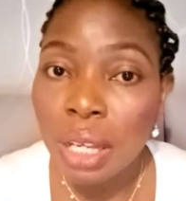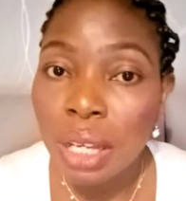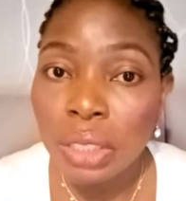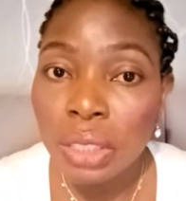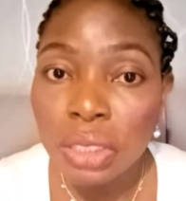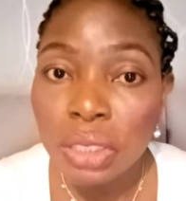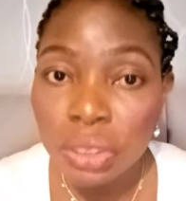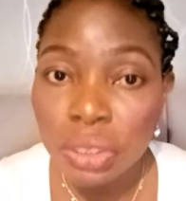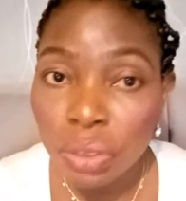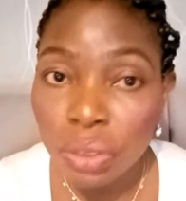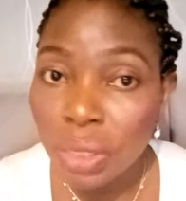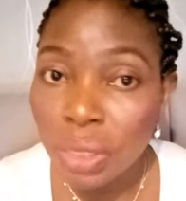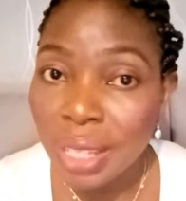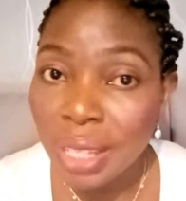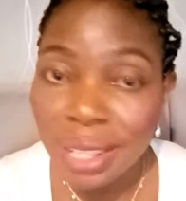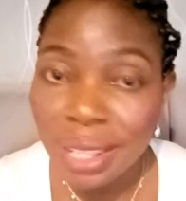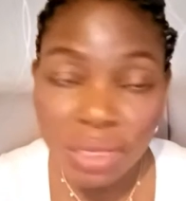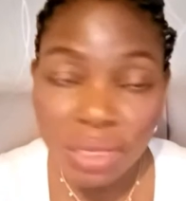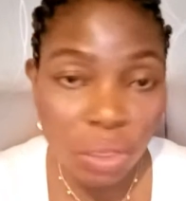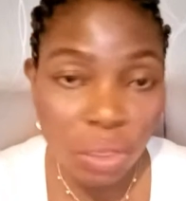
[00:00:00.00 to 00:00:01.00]

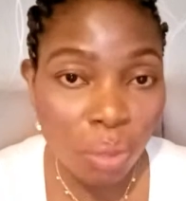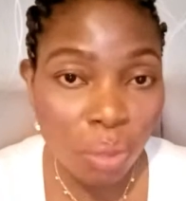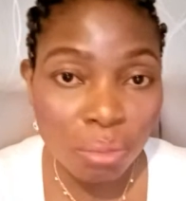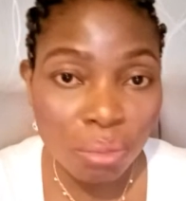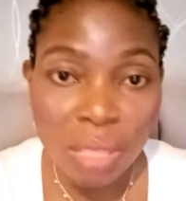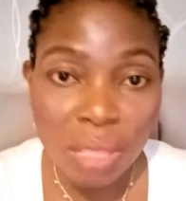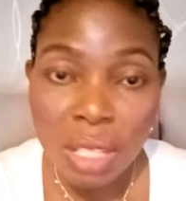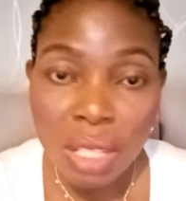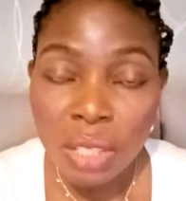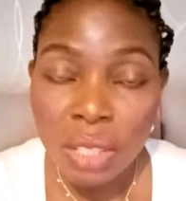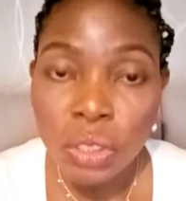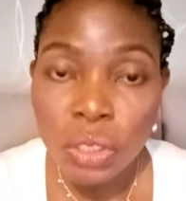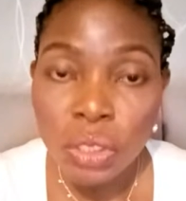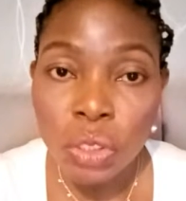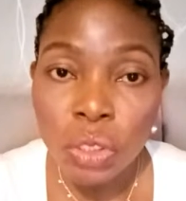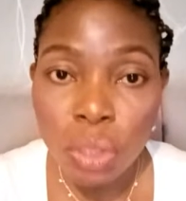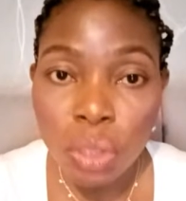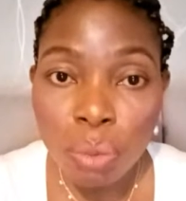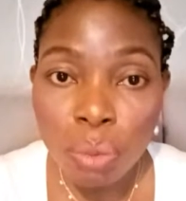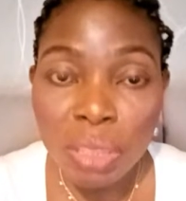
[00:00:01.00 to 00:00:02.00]
disorder,
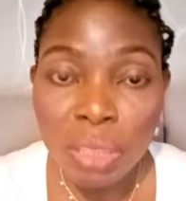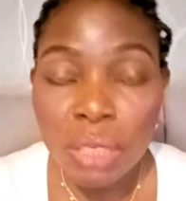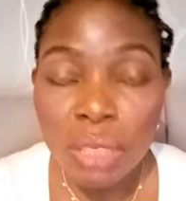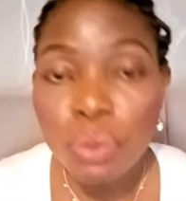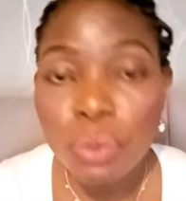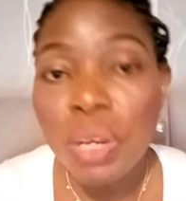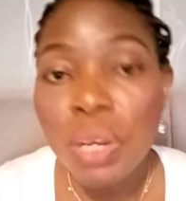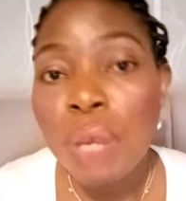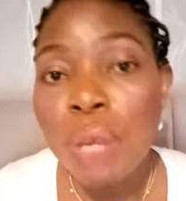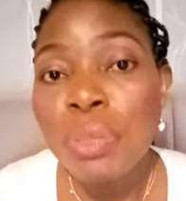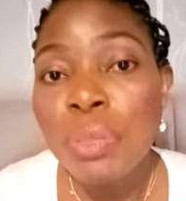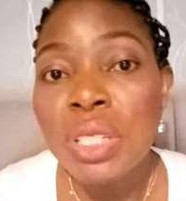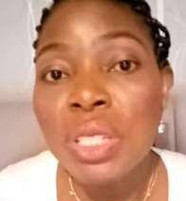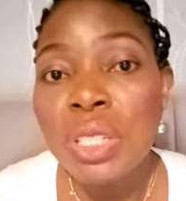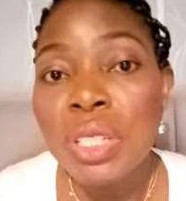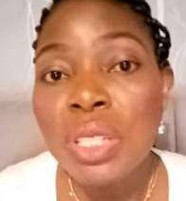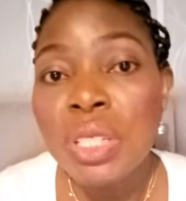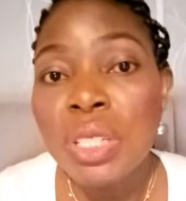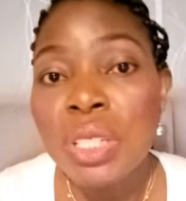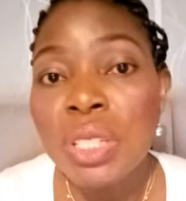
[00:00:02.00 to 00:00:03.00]
something wey e be
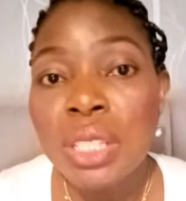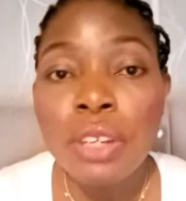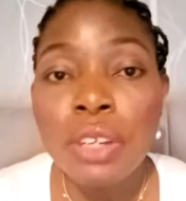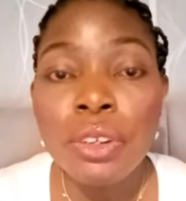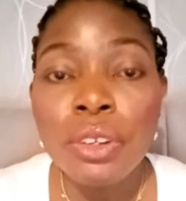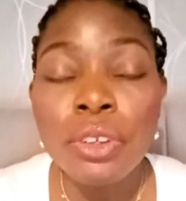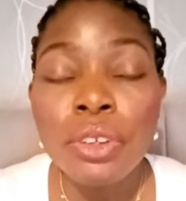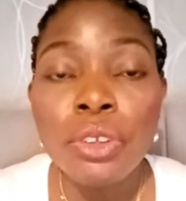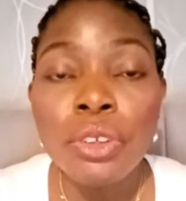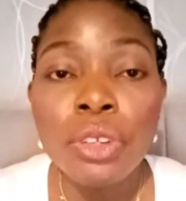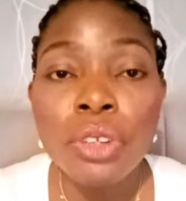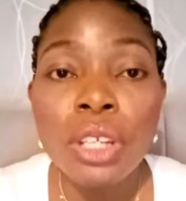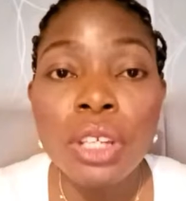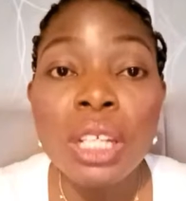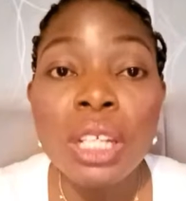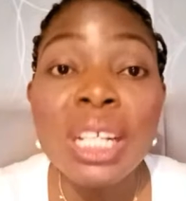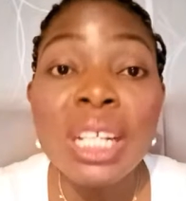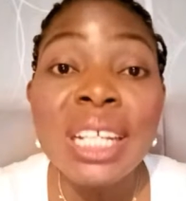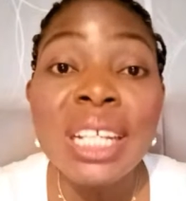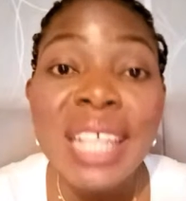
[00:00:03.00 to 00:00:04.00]
say e
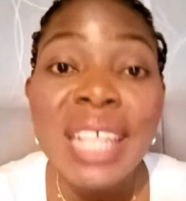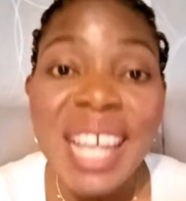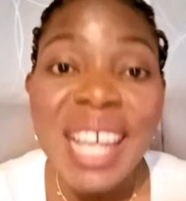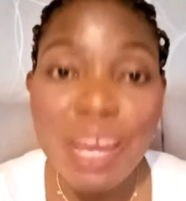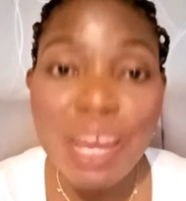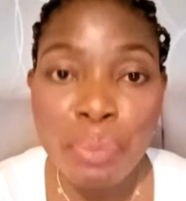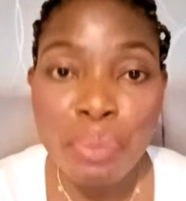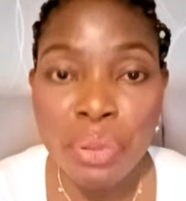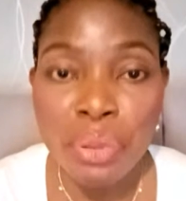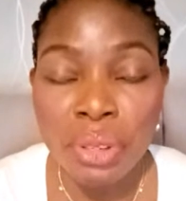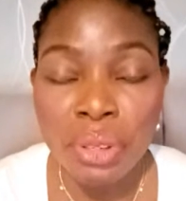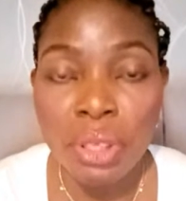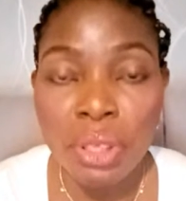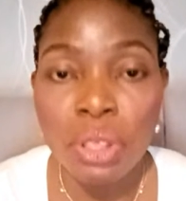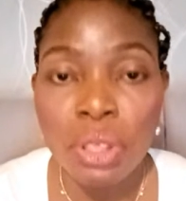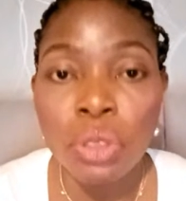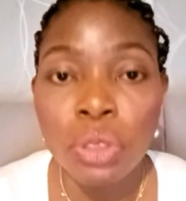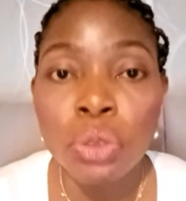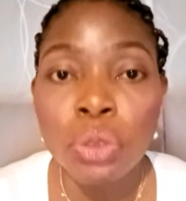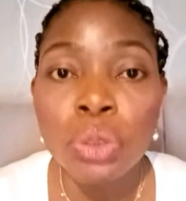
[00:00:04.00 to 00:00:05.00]
need help
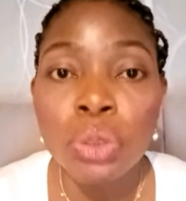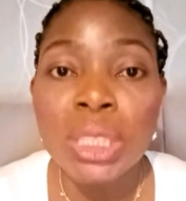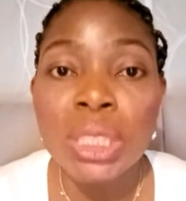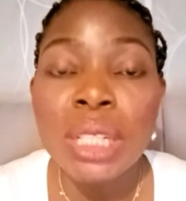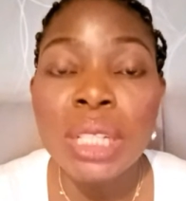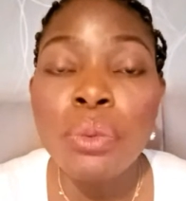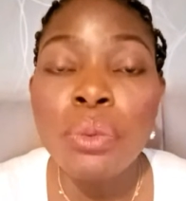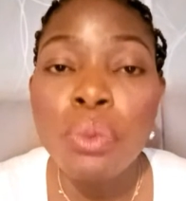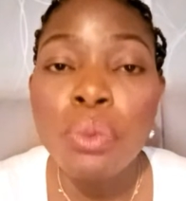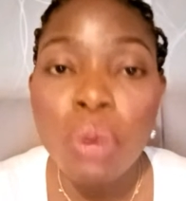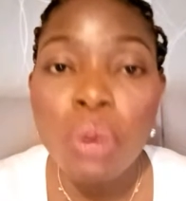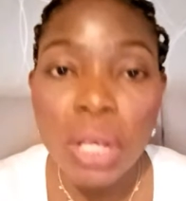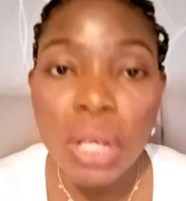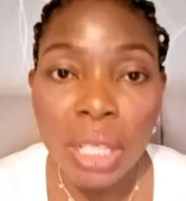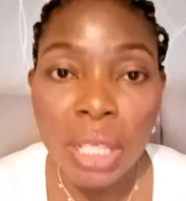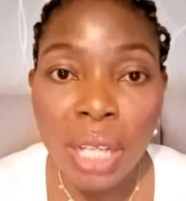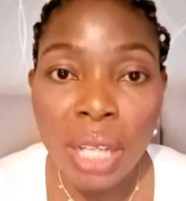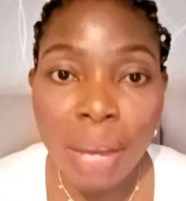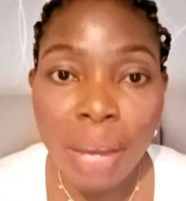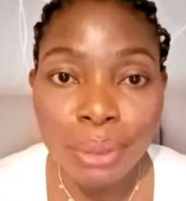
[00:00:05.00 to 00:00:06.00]
to take work
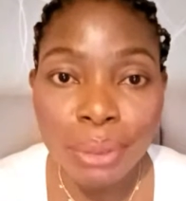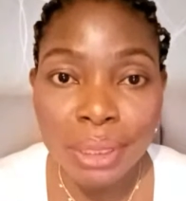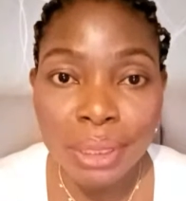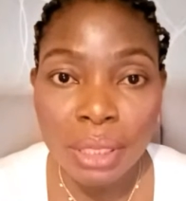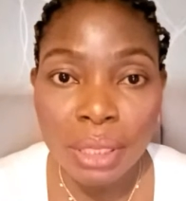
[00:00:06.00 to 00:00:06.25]
it out,